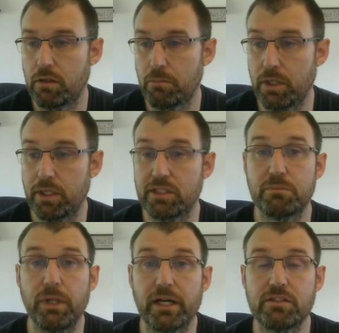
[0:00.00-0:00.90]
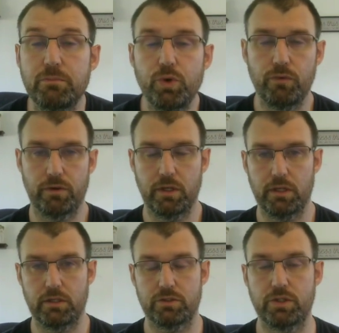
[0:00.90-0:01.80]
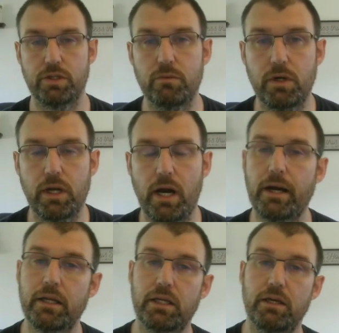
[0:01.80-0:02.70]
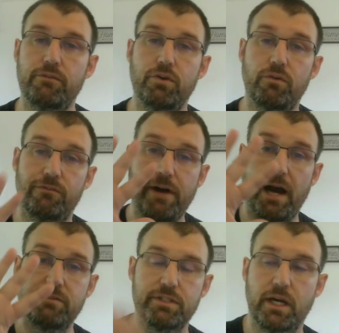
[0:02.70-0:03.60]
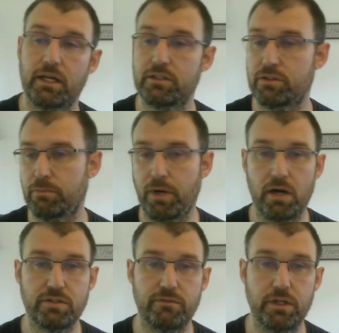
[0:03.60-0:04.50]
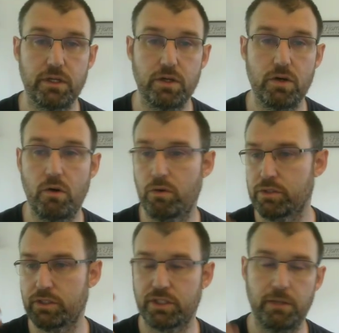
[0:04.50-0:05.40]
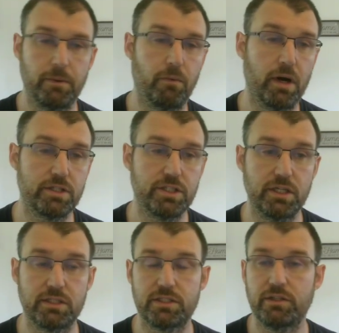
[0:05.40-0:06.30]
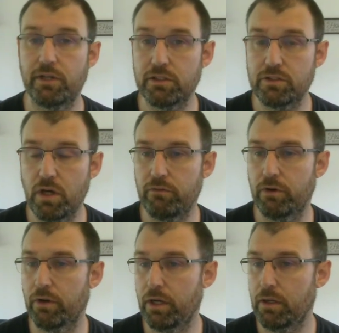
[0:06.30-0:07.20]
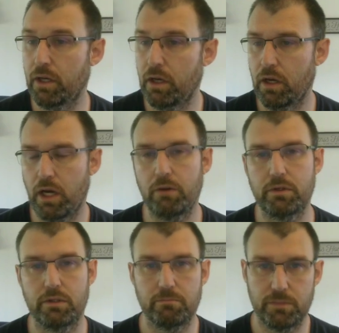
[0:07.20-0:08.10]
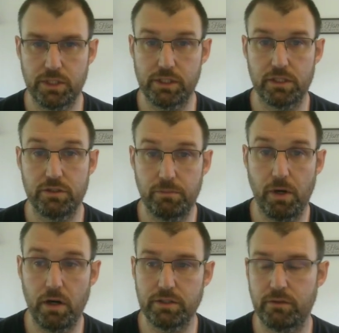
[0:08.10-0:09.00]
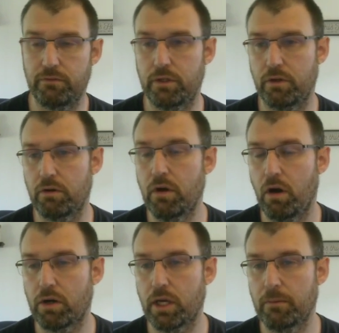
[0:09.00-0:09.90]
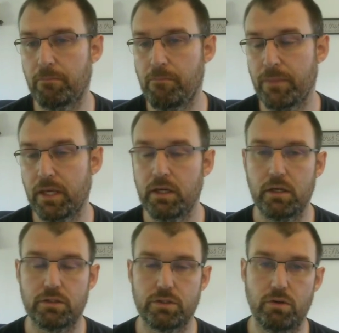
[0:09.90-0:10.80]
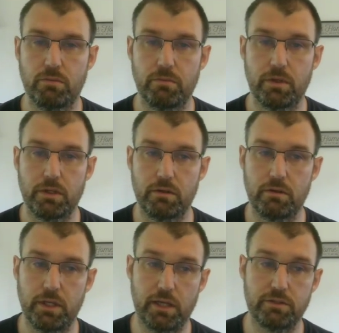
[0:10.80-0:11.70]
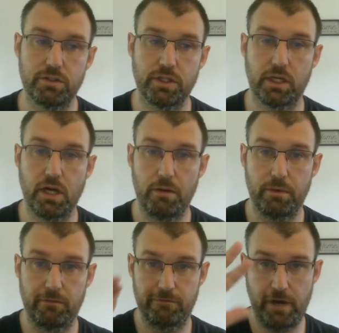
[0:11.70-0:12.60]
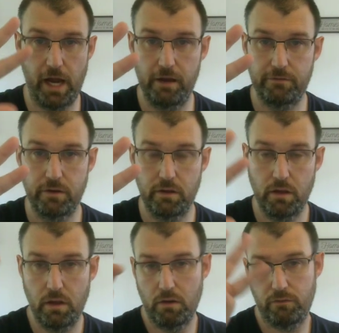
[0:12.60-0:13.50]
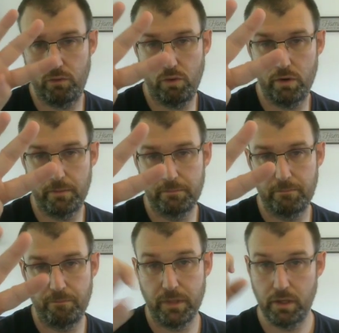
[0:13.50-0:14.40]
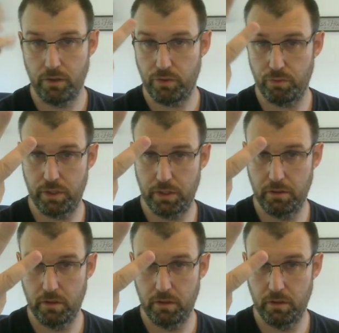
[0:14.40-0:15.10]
But it's black to move. So you know what? I'm going to give you 5 seconds to pause the video or just keep on watching and see if you can solve it, right? I would suggest you pausing the video, okay? So the answer is going to come in 5, 4, 3,